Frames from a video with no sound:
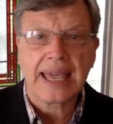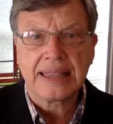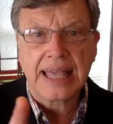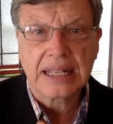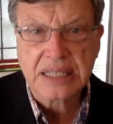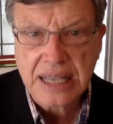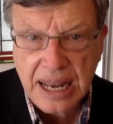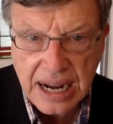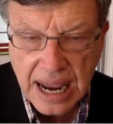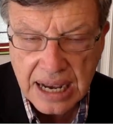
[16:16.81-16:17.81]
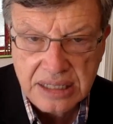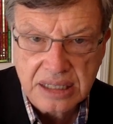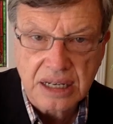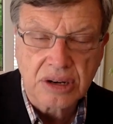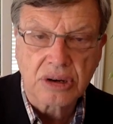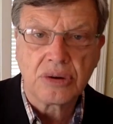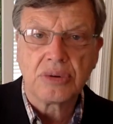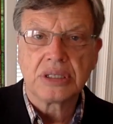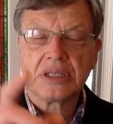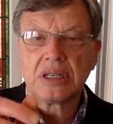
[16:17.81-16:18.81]
And that's not an accident or
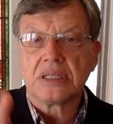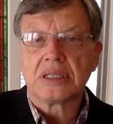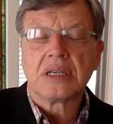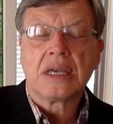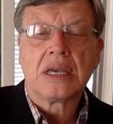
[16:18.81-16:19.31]
coincidence.